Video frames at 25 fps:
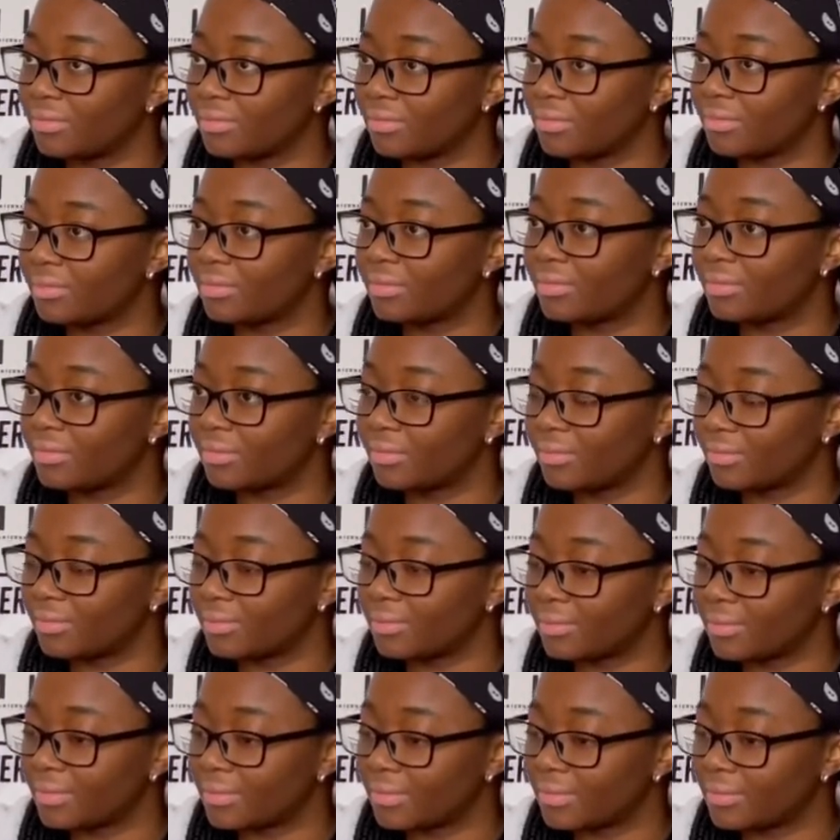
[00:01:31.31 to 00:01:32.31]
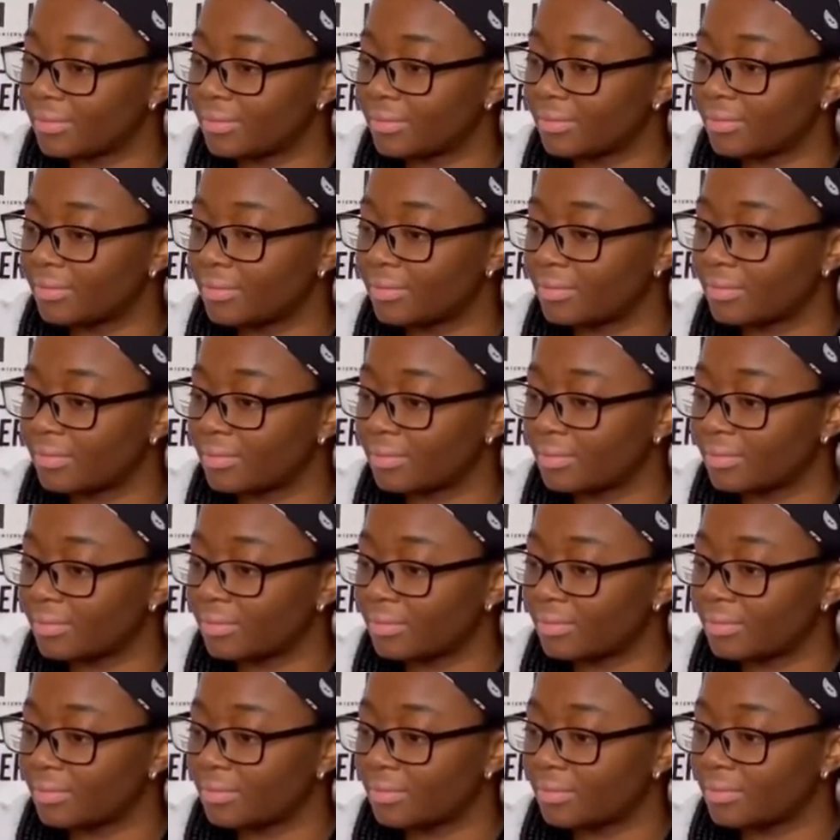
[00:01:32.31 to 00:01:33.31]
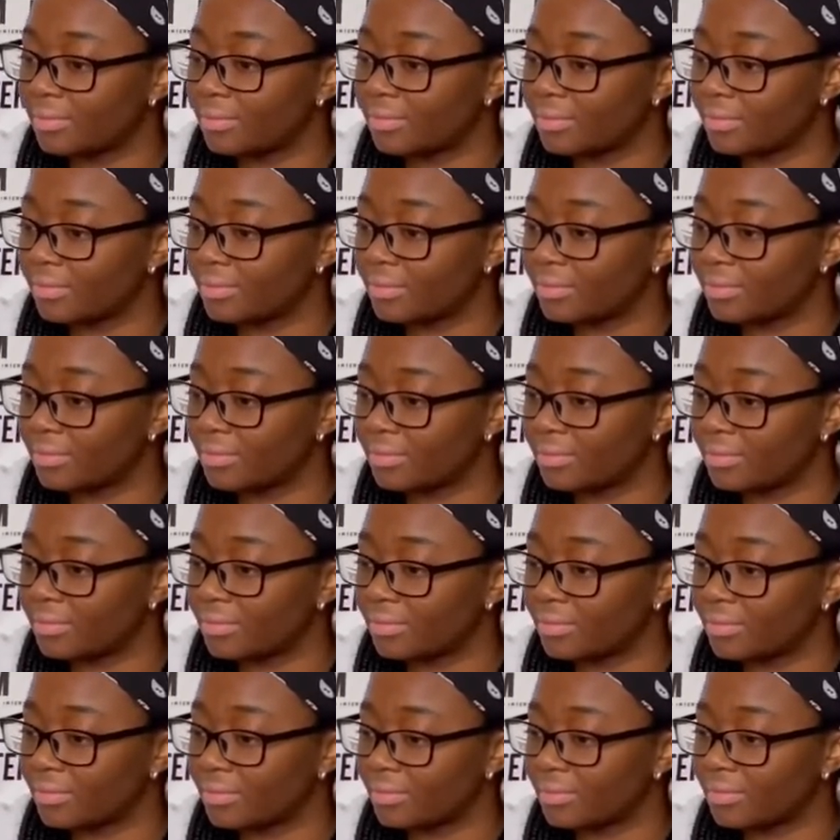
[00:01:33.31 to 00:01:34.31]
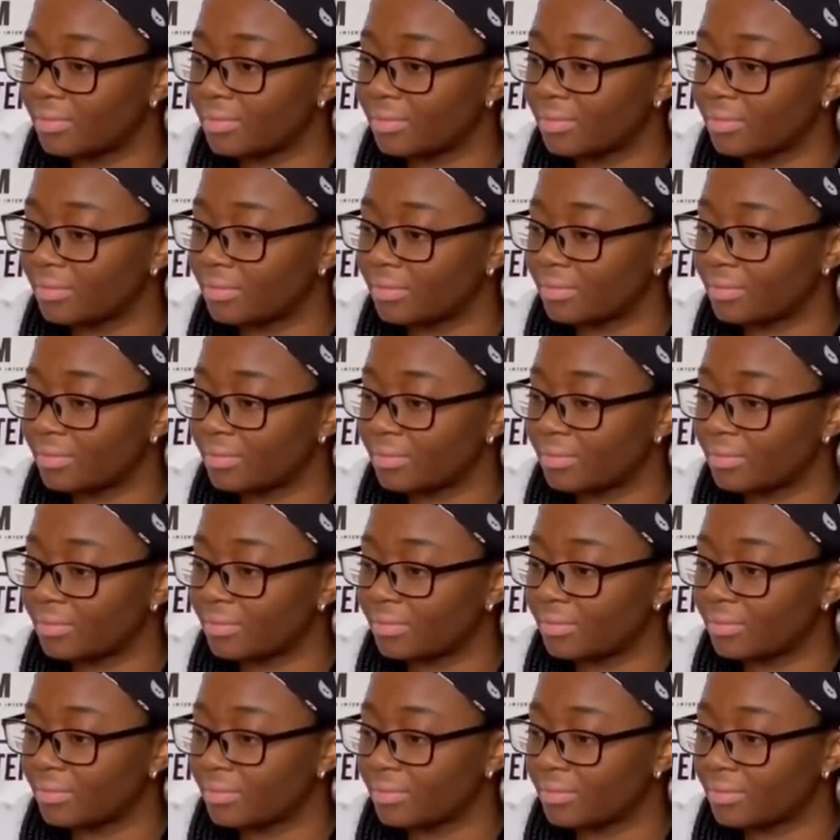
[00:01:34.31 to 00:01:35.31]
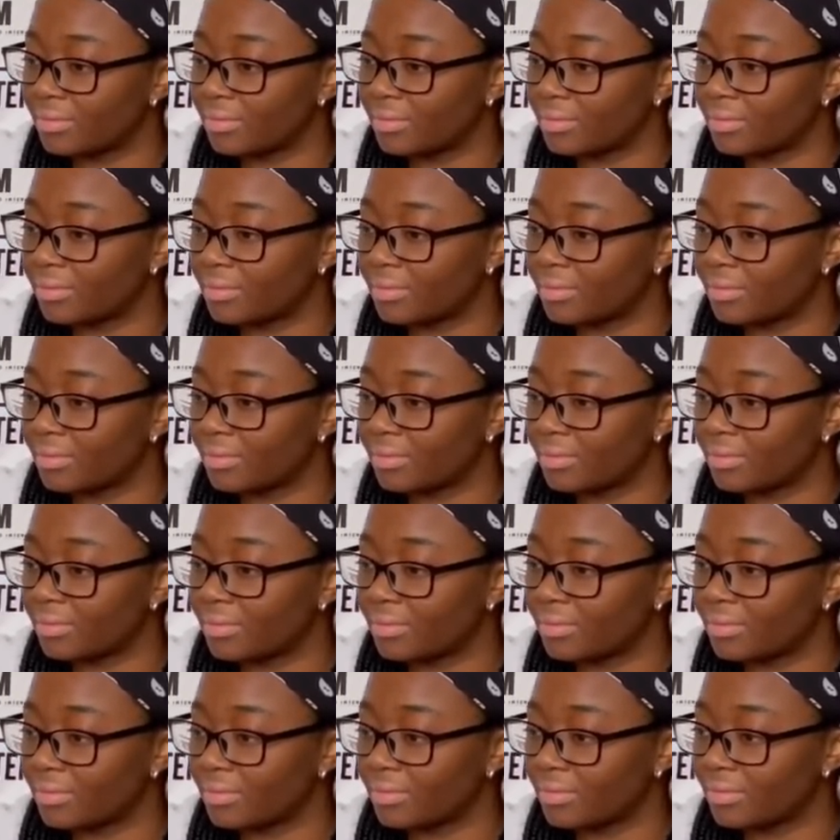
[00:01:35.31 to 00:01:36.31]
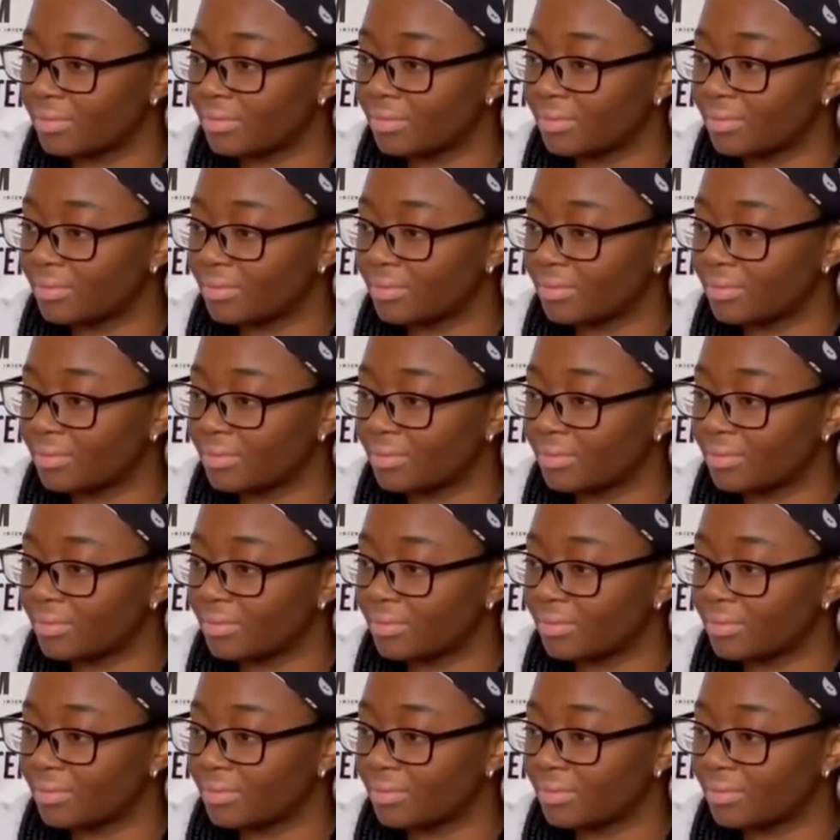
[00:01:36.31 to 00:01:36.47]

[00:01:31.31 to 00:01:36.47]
This person isn't speaking.